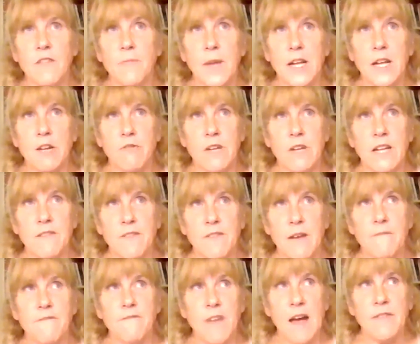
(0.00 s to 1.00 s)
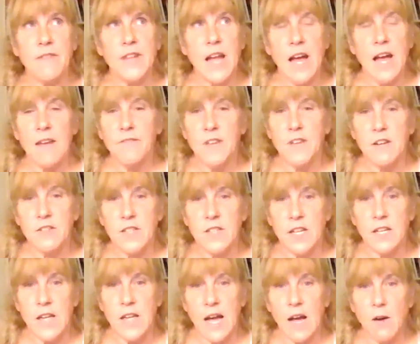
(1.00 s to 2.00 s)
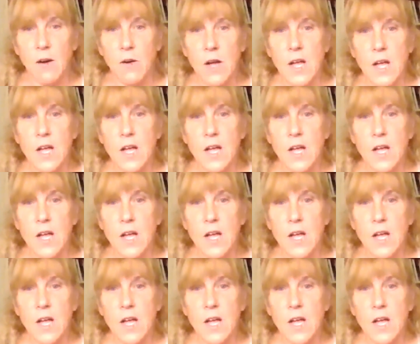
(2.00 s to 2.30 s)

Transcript: of my grief, I'm 5.5 years in now.